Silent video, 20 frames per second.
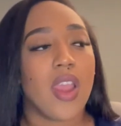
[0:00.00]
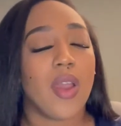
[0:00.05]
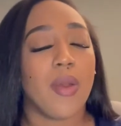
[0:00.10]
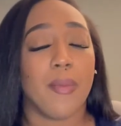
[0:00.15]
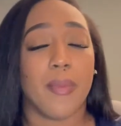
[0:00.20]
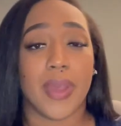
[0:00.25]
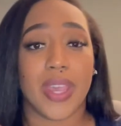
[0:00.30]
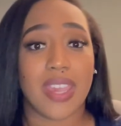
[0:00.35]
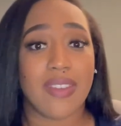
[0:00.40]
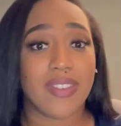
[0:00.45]

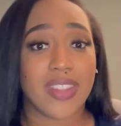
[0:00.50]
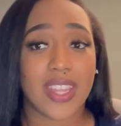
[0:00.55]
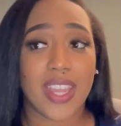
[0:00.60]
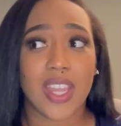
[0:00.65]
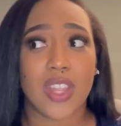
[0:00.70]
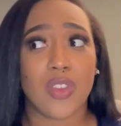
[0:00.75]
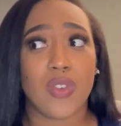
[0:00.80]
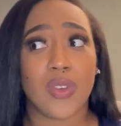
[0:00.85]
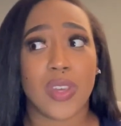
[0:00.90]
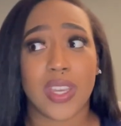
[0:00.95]
But even then,
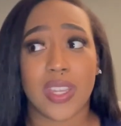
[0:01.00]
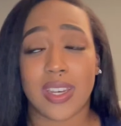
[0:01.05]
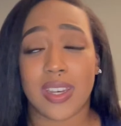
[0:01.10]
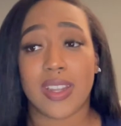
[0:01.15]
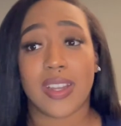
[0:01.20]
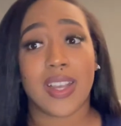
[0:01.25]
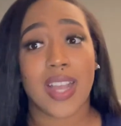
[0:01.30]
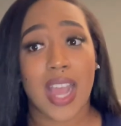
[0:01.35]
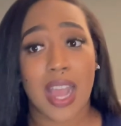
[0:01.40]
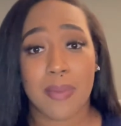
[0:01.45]
you can
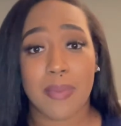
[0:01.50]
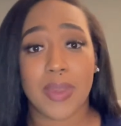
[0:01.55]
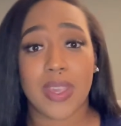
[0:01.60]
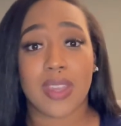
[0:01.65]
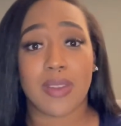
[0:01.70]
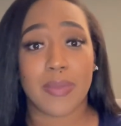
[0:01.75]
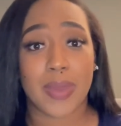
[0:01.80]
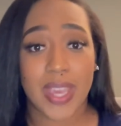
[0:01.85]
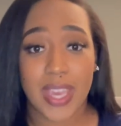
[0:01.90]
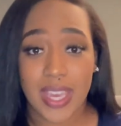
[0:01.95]
copy and
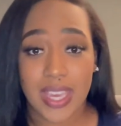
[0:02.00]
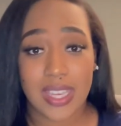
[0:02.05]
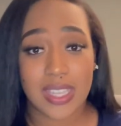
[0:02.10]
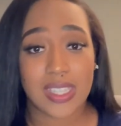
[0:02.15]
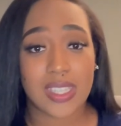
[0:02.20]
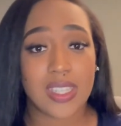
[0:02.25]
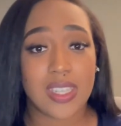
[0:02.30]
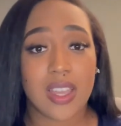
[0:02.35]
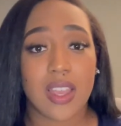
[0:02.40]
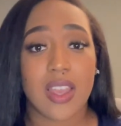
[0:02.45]
paste